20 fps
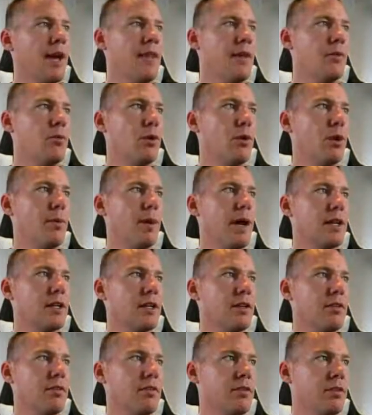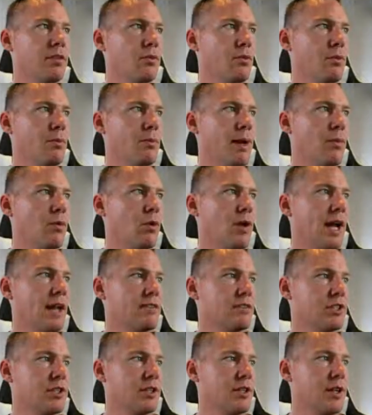And then we'll go back to the, well, maybe we'll
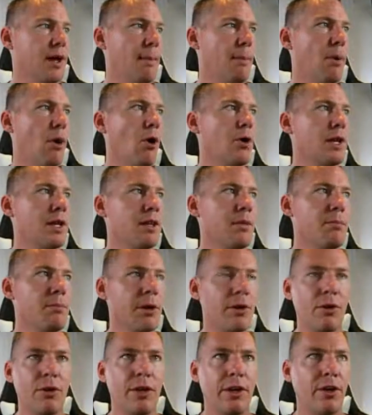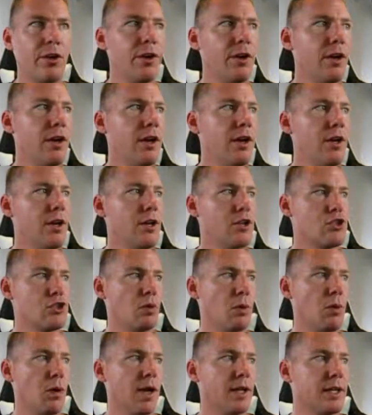have a part in the middle here.
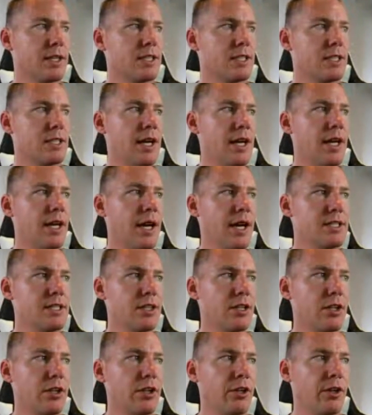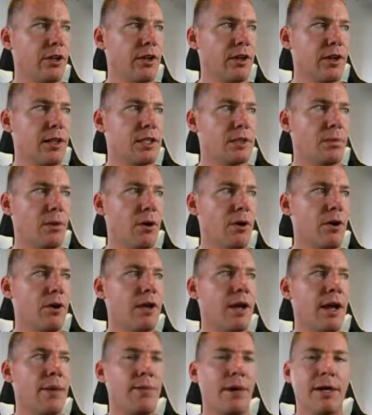So we want it to stay nice and clear at this
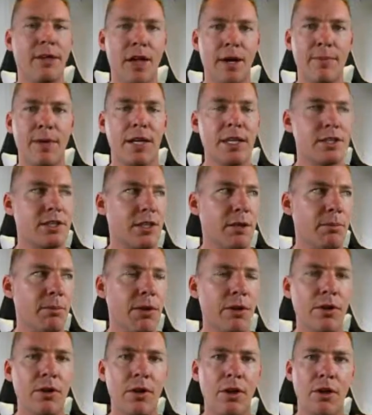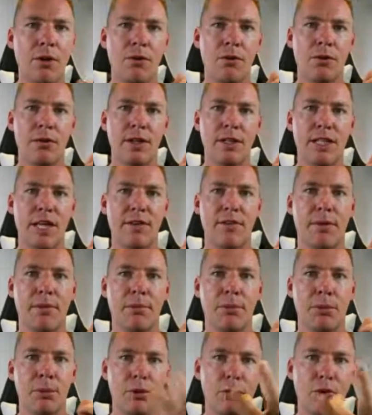part, and by the time it gets to the middle, let's have
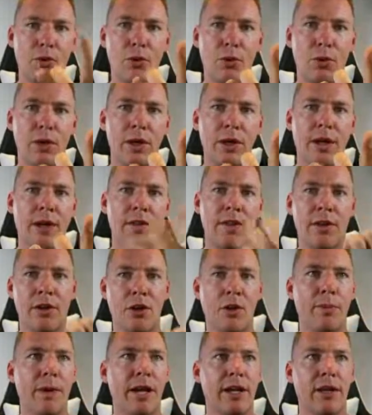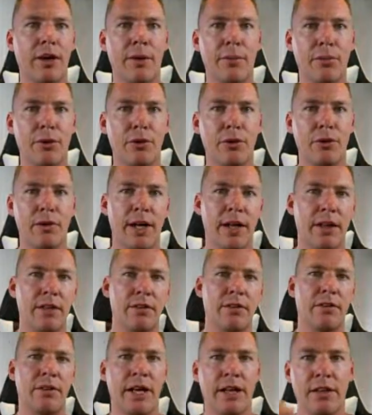it blur quick and then go back unblur, like
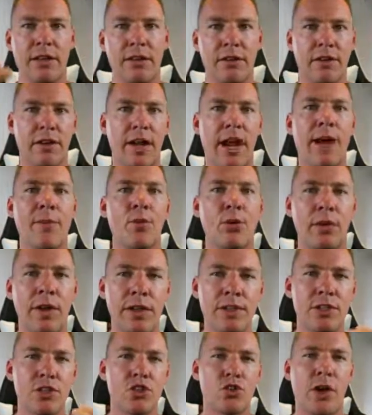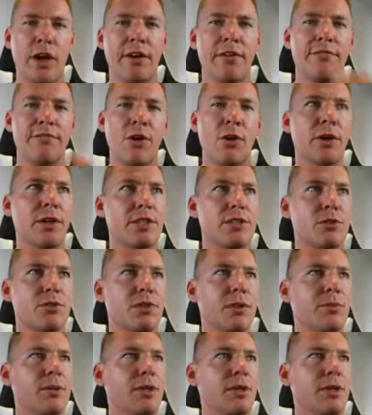the camera lens is trying to focus or